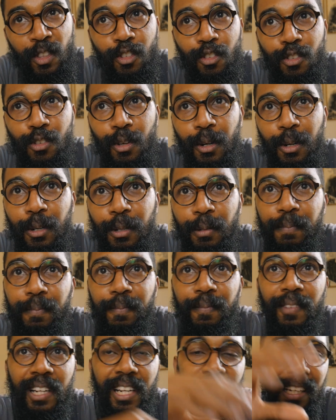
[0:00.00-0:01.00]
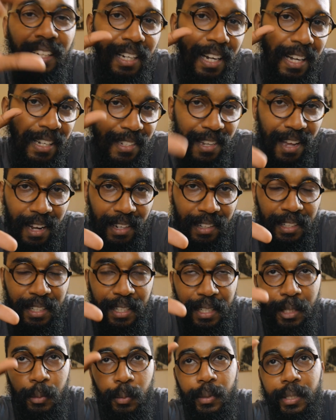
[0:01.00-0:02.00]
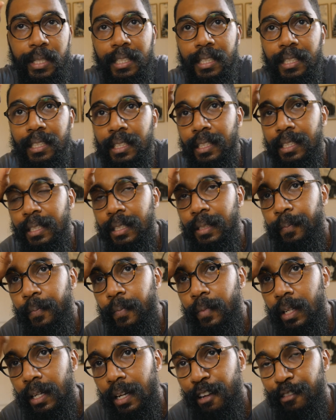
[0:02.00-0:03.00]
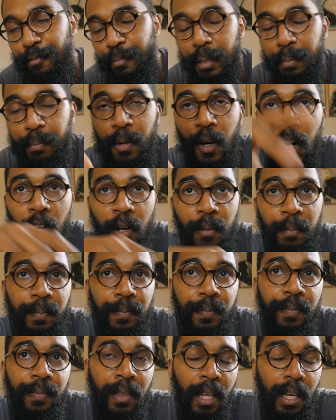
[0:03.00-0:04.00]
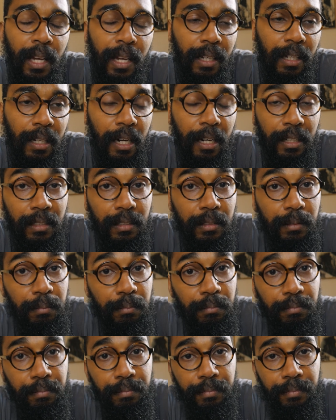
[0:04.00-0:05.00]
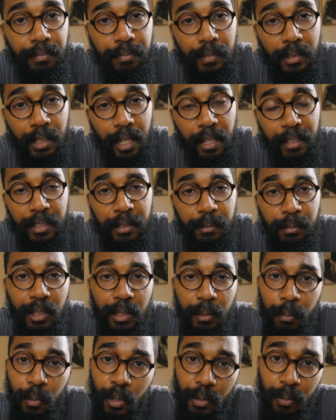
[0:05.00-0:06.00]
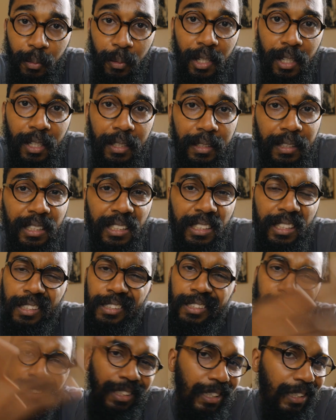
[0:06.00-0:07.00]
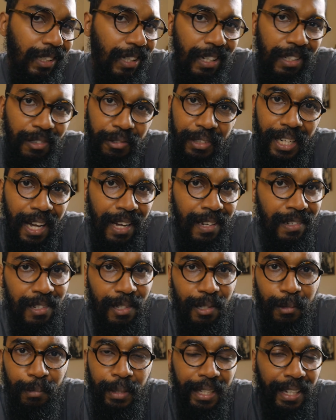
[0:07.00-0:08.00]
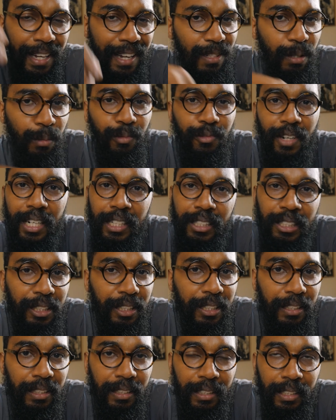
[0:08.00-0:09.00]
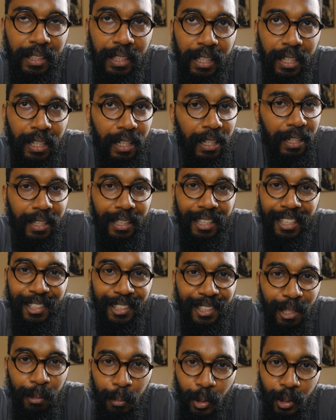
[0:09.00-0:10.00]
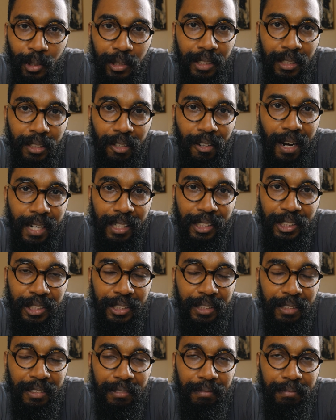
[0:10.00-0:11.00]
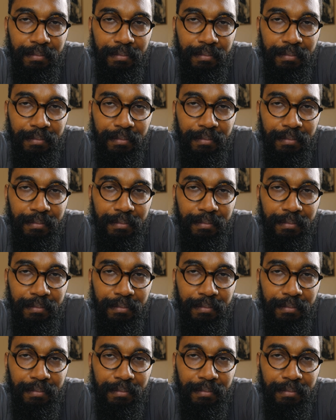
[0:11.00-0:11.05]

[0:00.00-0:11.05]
So later that Saturday, we left my mom, carried him to the boardwalk, just kind of relax a little bit, get some fresh air, hear some ocean crashing.